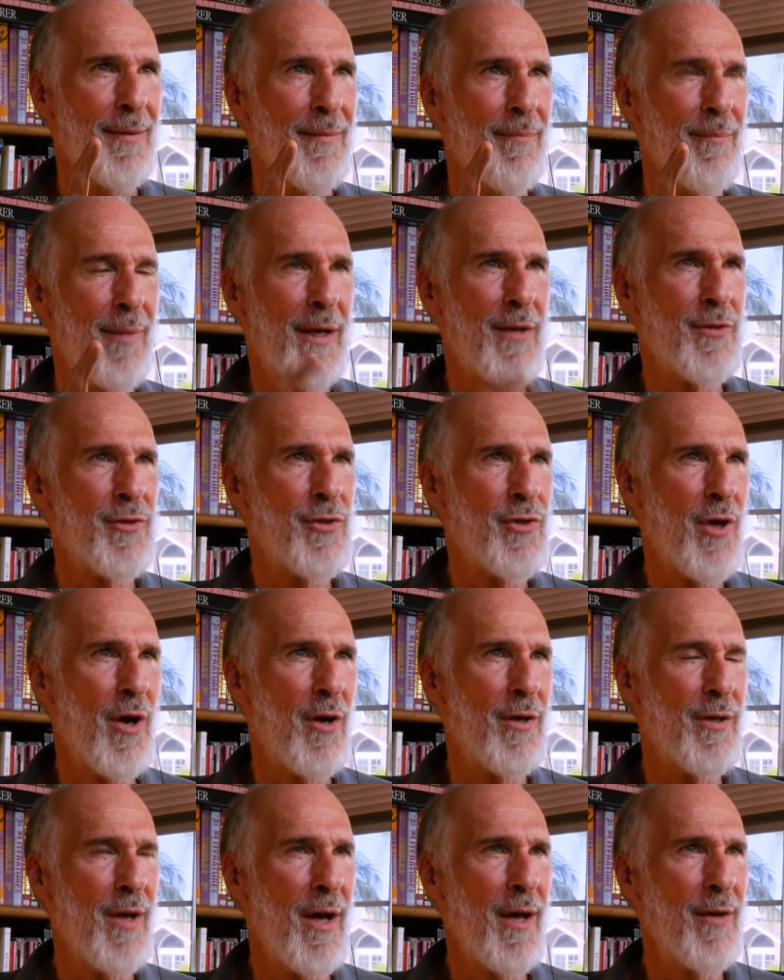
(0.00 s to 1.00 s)
because it's
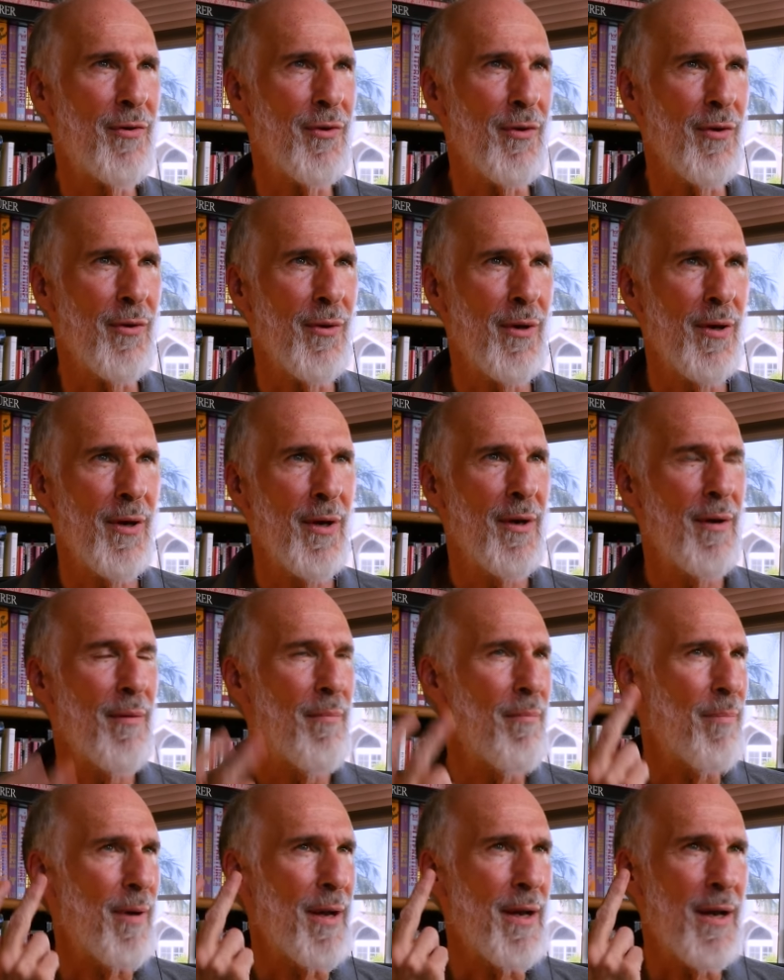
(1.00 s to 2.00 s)
hard not to,
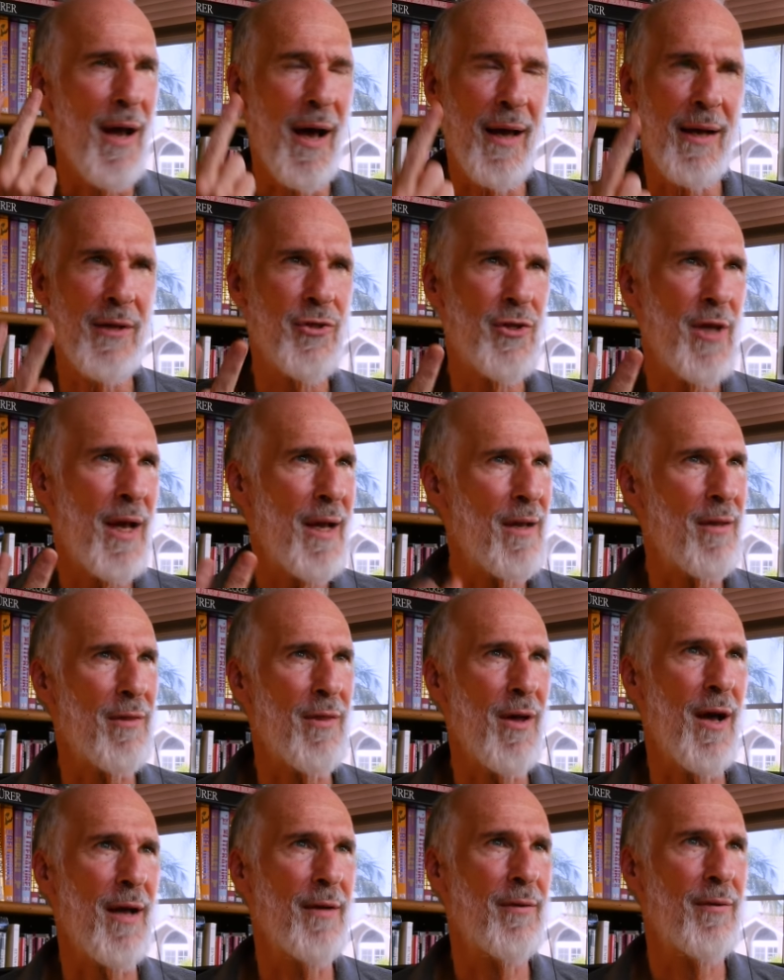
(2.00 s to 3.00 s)
but not a second
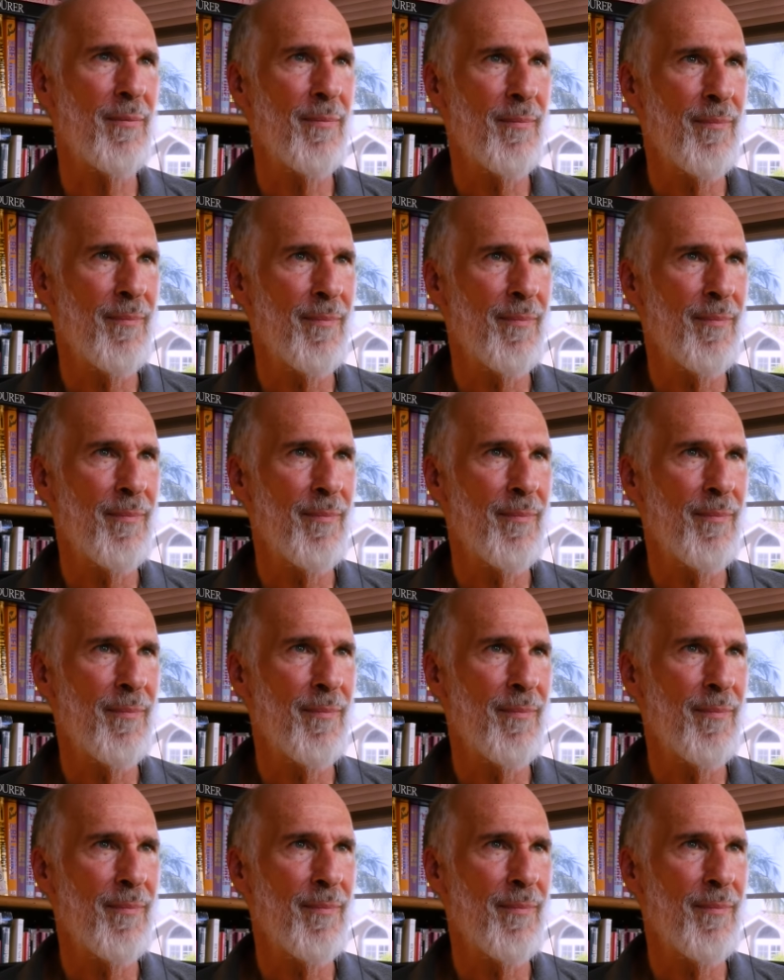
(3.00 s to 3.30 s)
thought